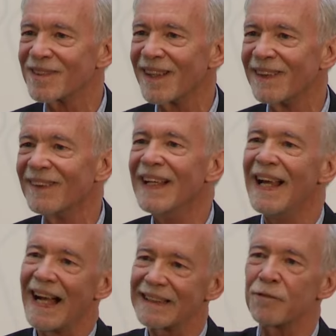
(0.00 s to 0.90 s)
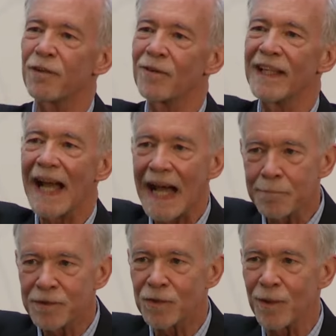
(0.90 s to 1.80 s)
So at a very
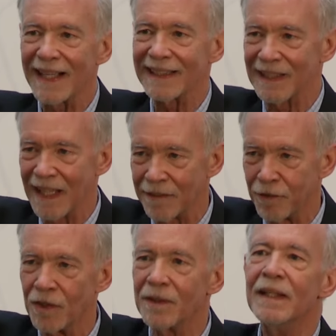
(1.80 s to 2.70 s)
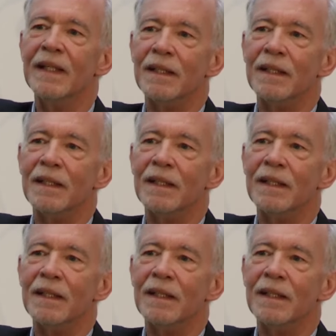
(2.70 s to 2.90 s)
abstract level,